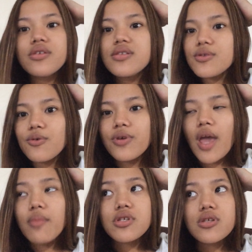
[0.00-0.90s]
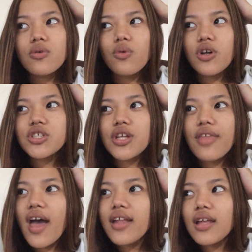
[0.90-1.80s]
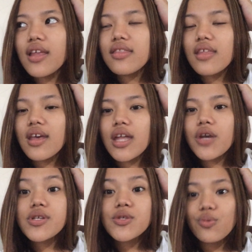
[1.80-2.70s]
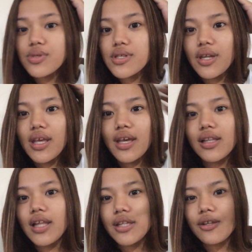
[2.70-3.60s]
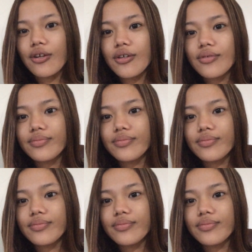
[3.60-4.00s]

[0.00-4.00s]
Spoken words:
So yeah, I'm just gonna watch that and then resume studying later.